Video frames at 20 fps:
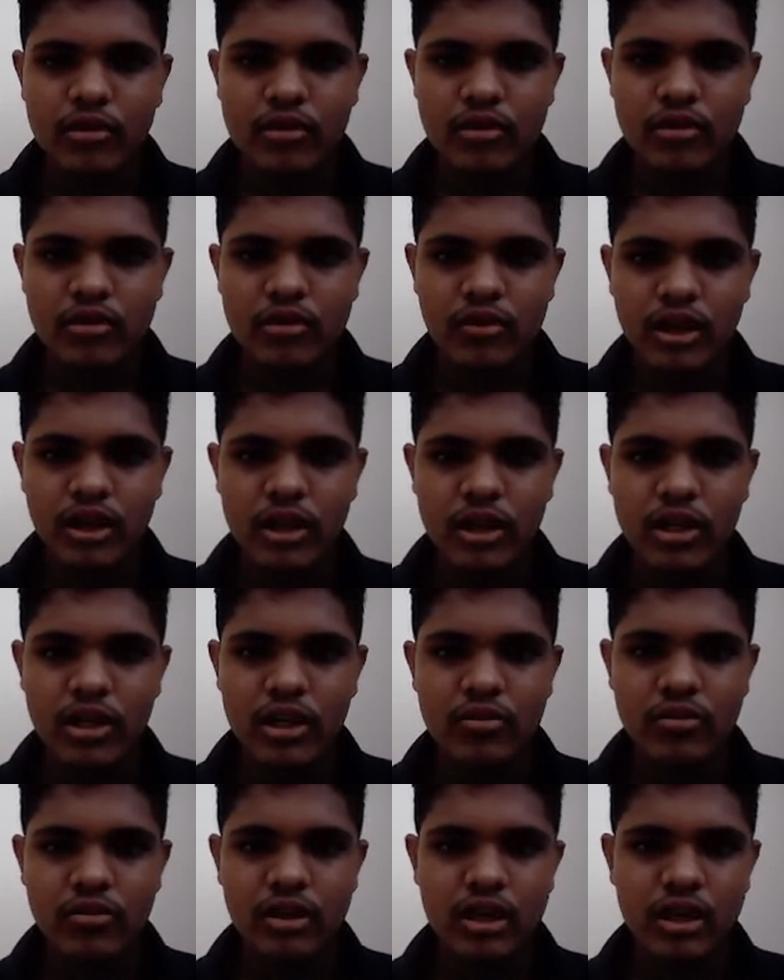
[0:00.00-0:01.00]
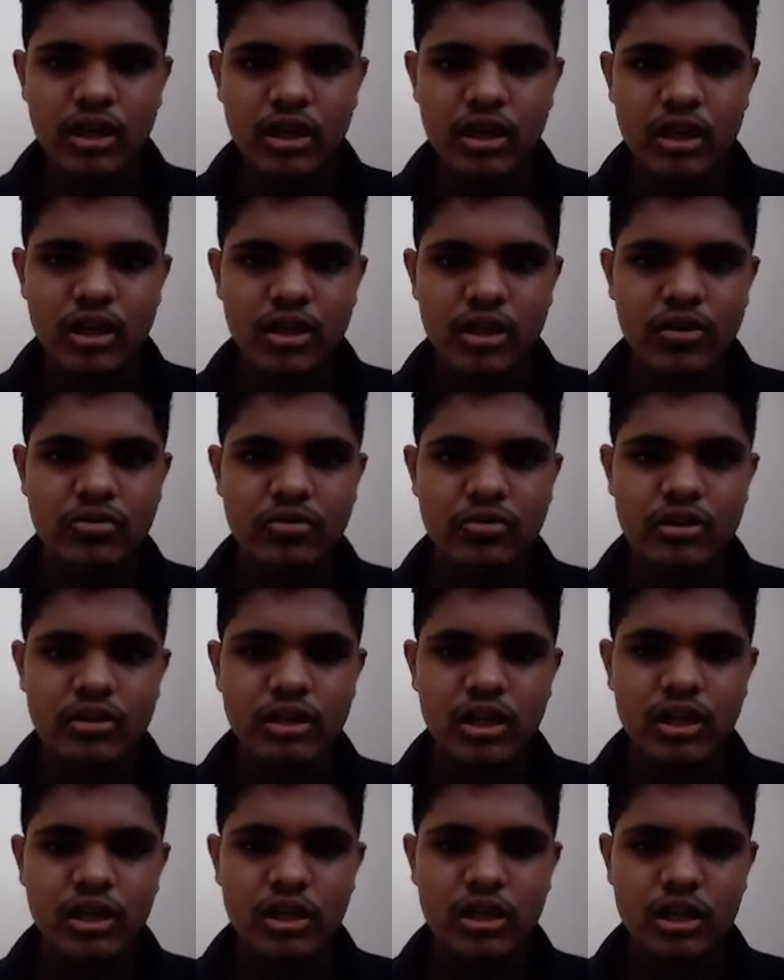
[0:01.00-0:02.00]
while we use
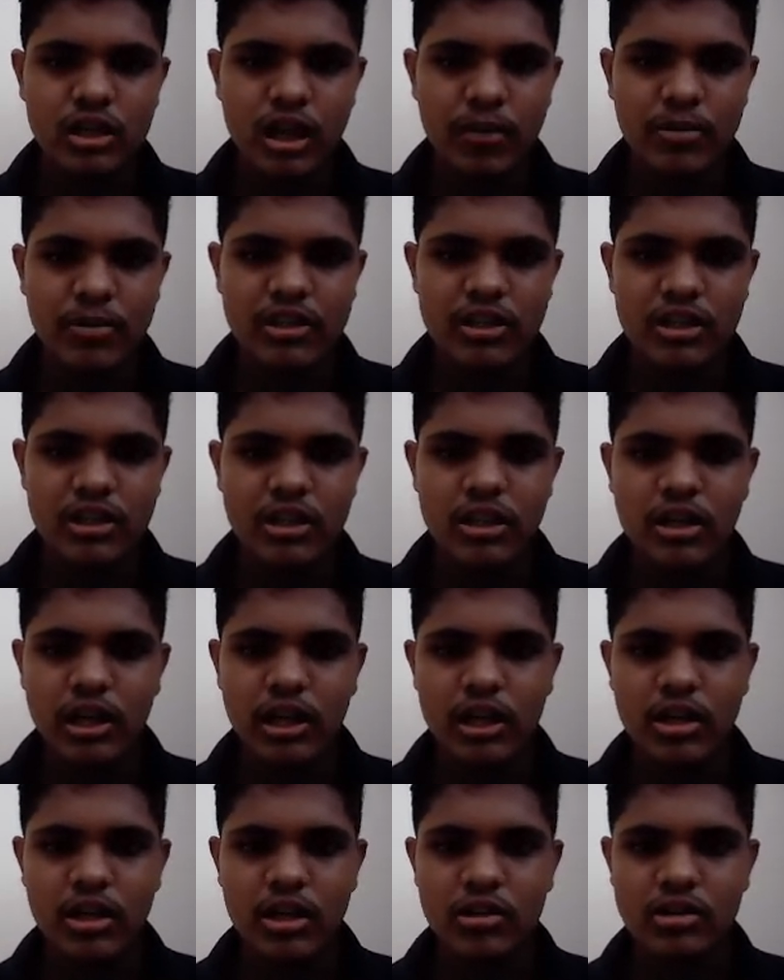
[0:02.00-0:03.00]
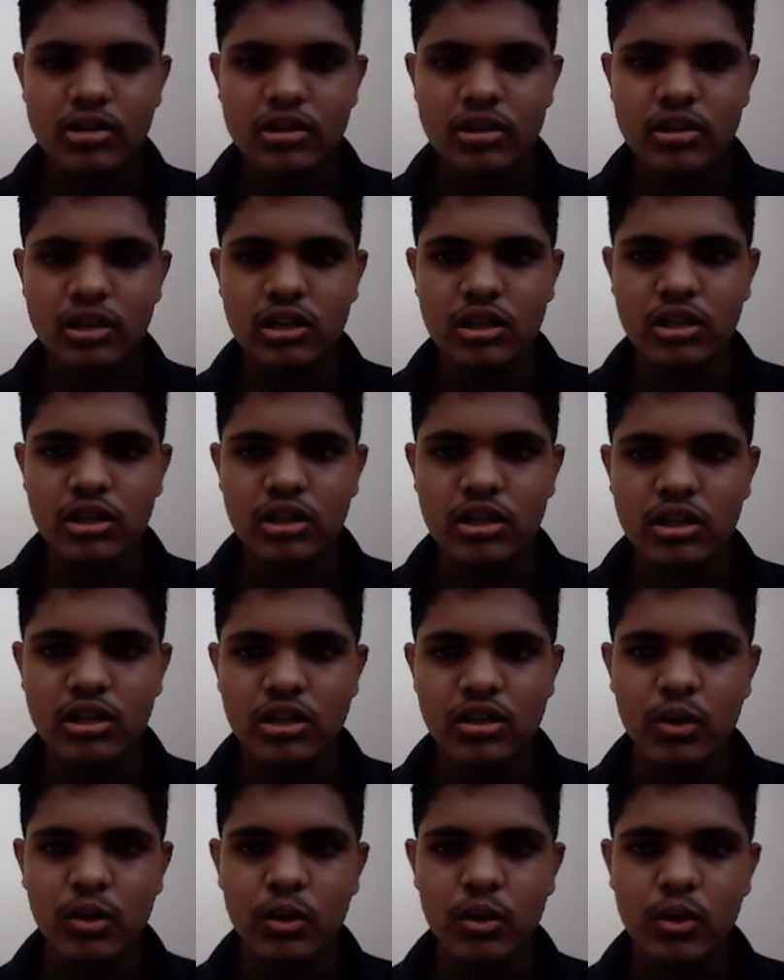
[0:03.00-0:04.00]
the capacitor across the
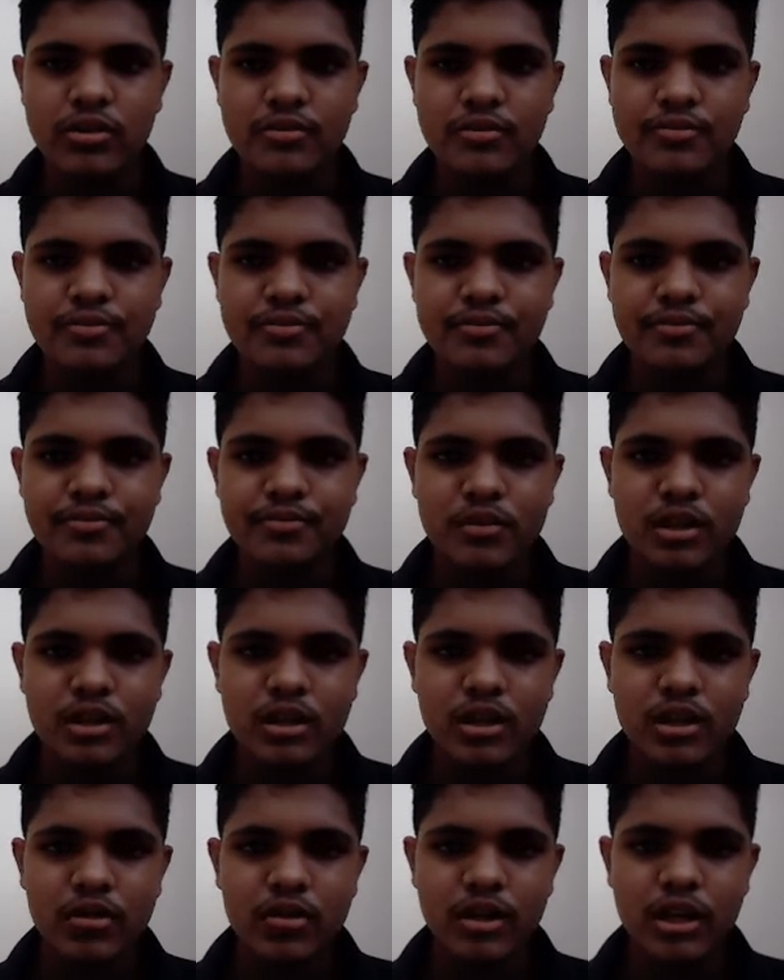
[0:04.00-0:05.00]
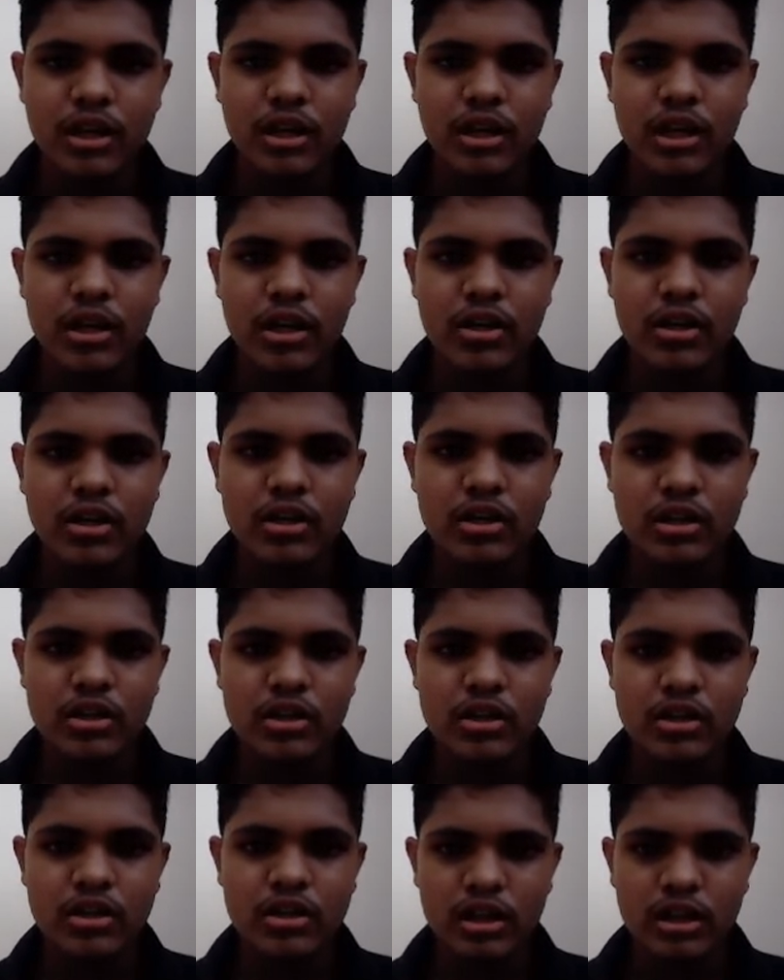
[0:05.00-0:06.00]
load. We'll get these
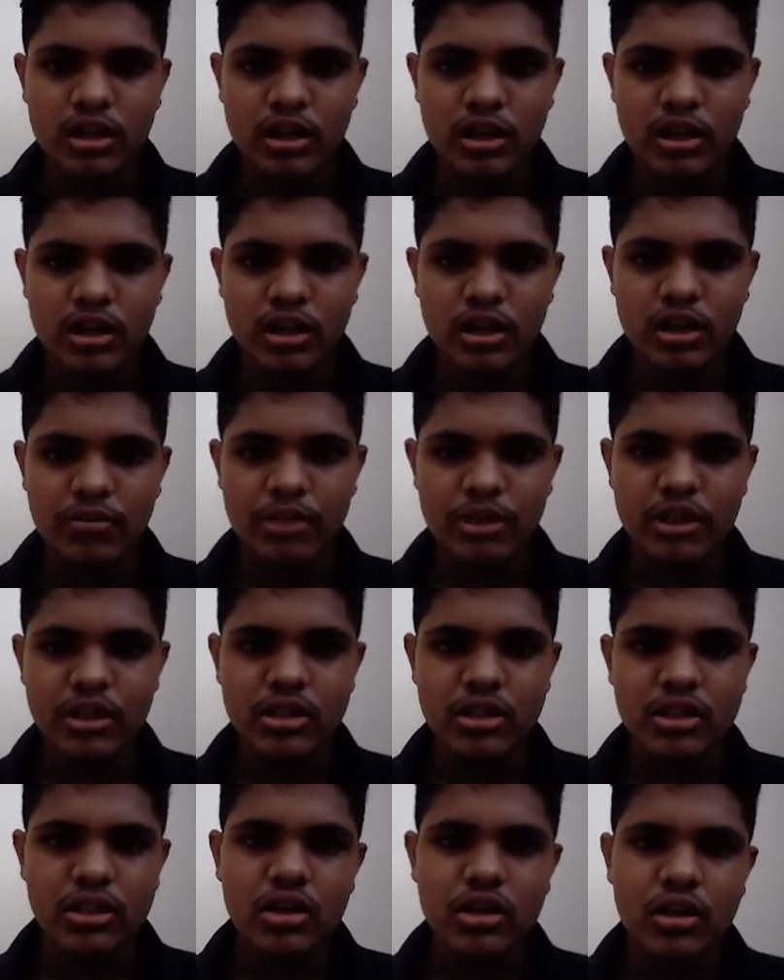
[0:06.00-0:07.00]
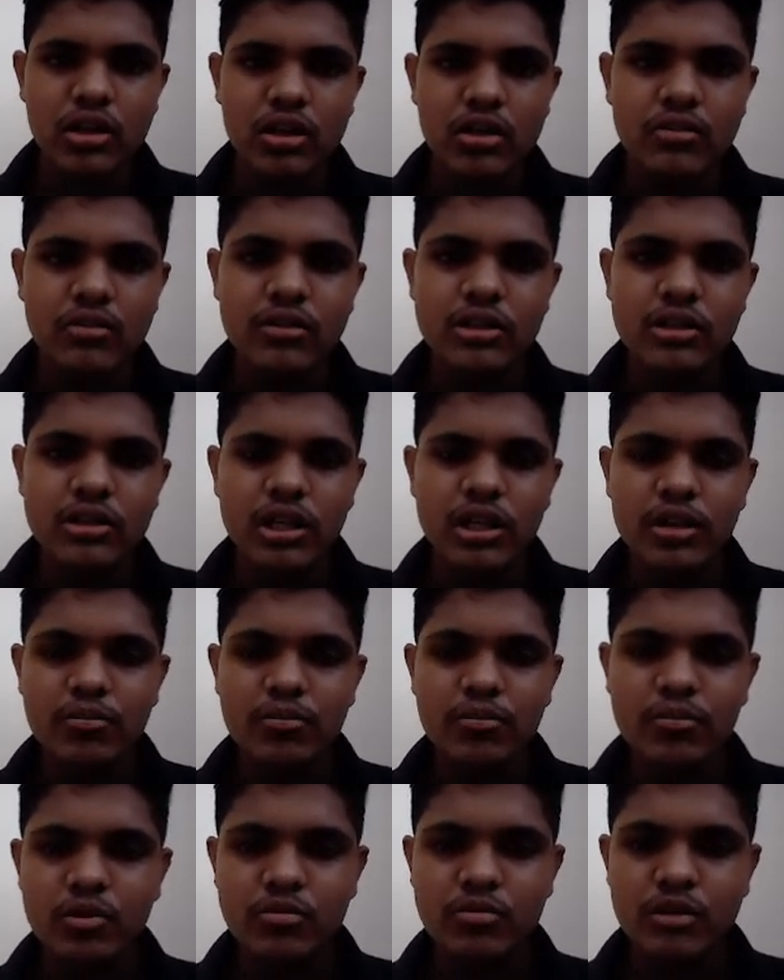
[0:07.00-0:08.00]
ripples which will
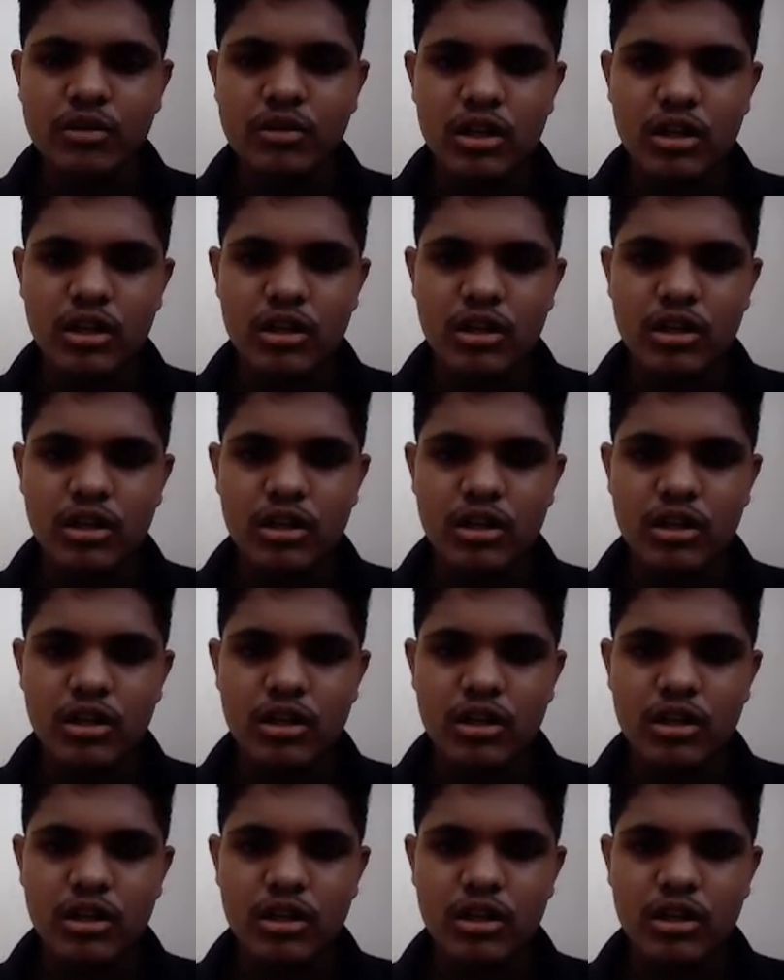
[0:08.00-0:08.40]
improve the